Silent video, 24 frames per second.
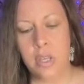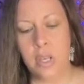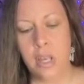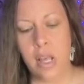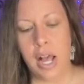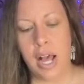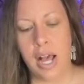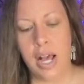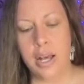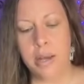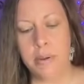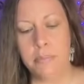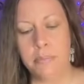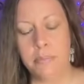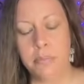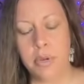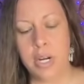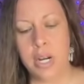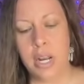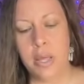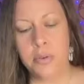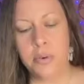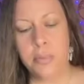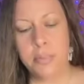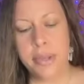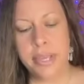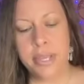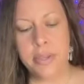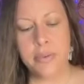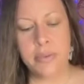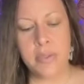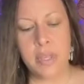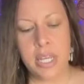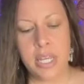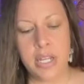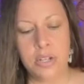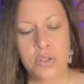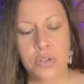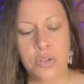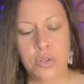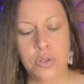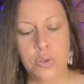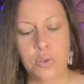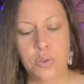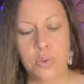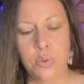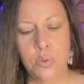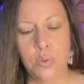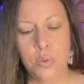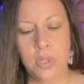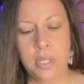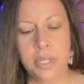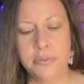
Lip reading: Another big thing too,